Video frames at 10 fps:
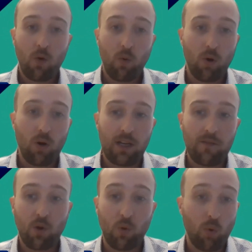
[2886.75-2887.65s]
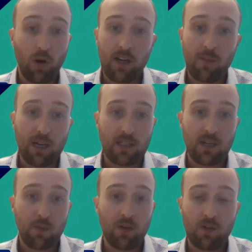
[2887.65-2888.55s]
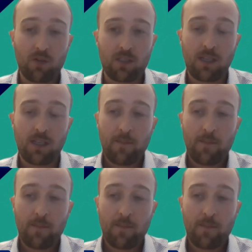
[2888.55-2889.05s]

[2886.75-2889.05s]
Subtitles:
Or if you're worried about someone who's